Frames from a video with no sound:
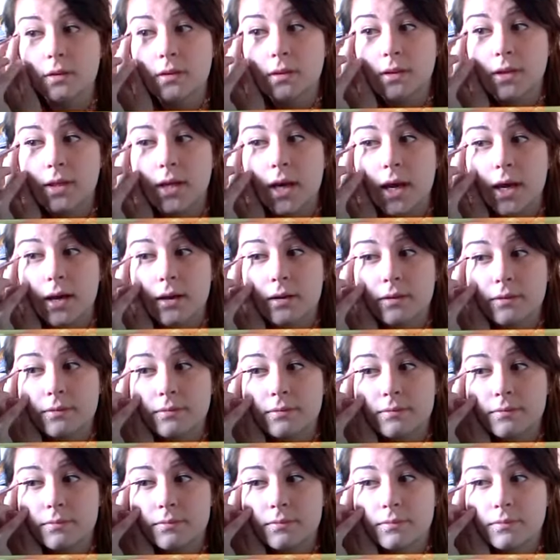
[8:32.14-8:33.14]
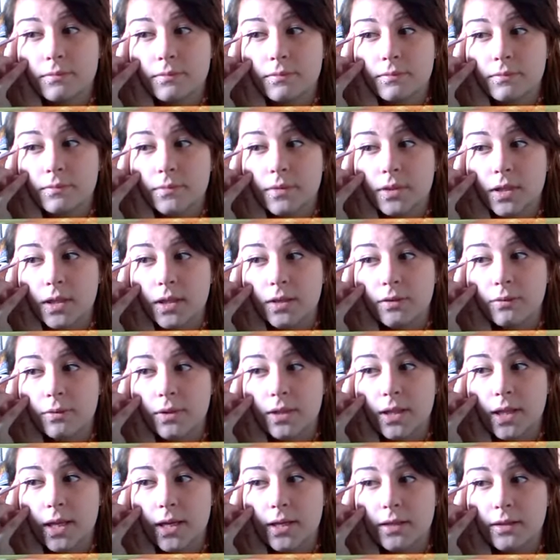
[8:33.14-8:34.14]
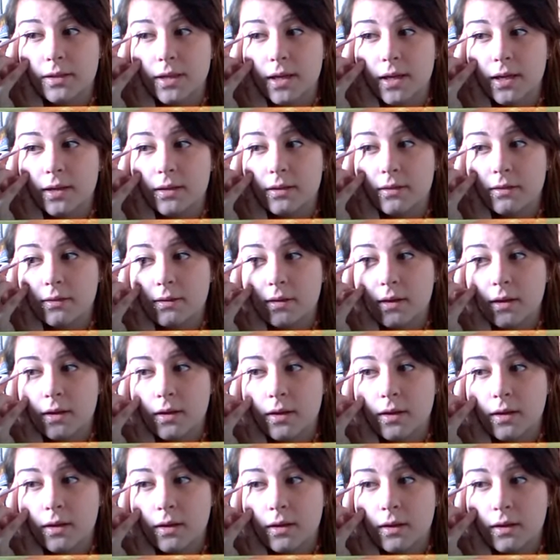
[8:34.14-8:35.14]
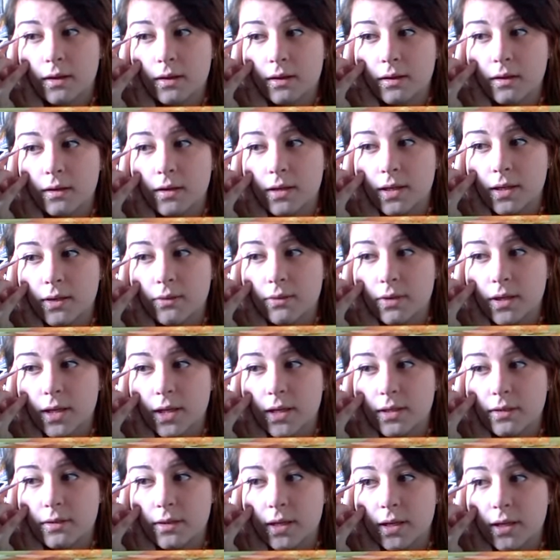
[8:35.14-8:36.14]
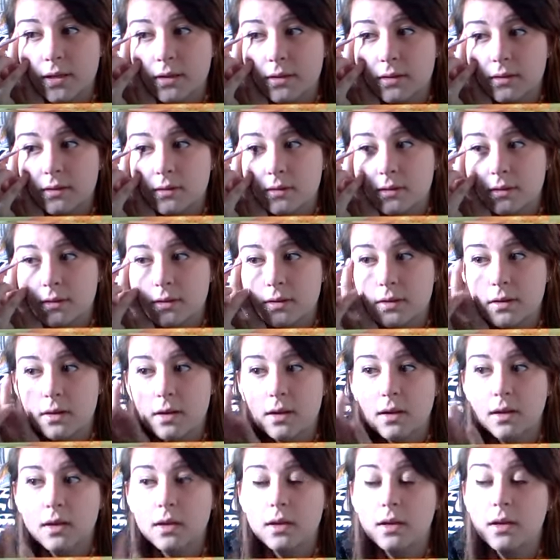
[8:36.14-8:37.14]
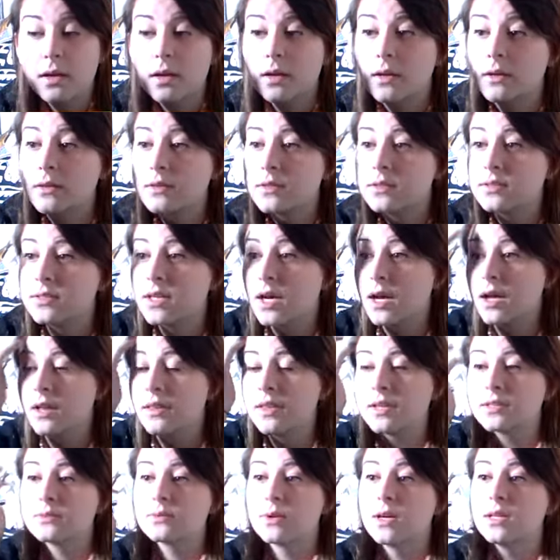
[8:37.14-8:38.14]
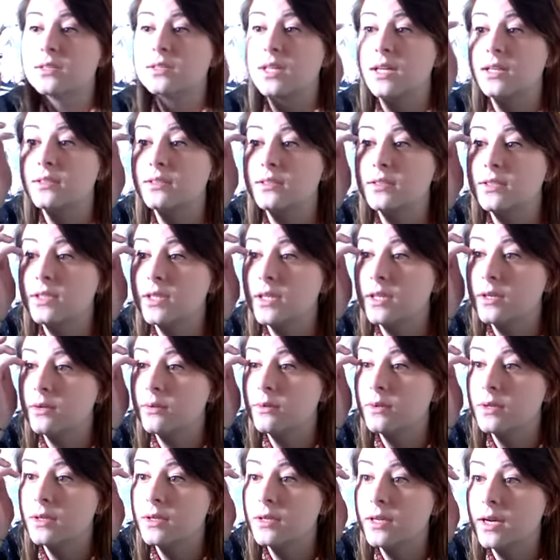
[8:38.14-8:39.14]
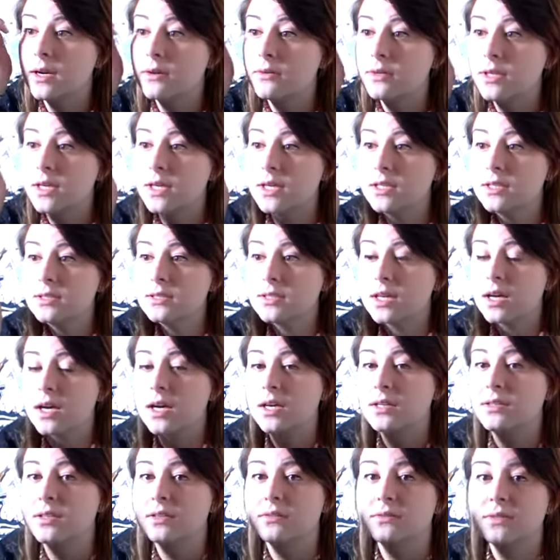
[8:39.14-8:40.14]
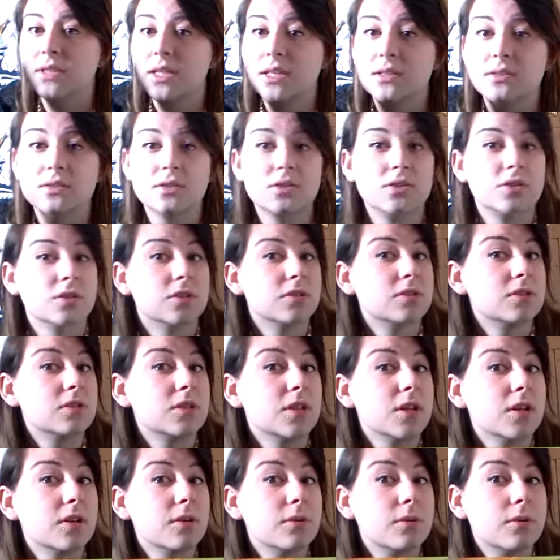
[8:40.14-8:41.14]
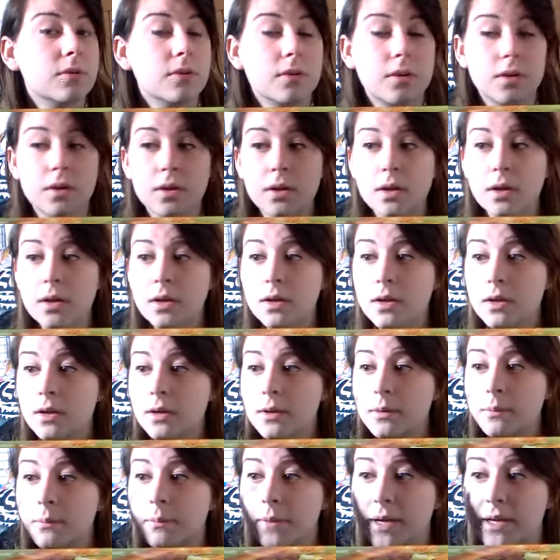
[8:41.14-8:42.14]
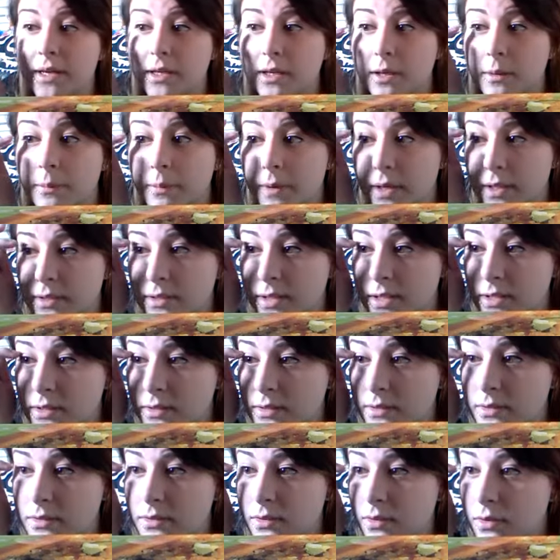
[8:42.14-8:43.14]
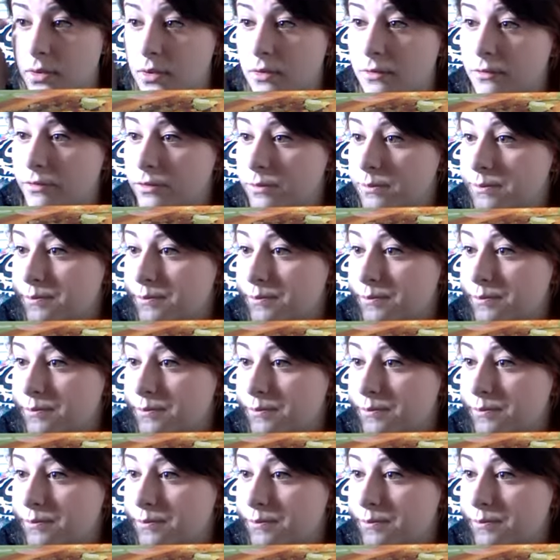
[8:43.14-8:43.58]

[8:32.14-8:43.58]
yeah, kind of with latex, liquid latex, because that's what I tend to do nowadays. I don't tend to just do makeup, I tend to sort of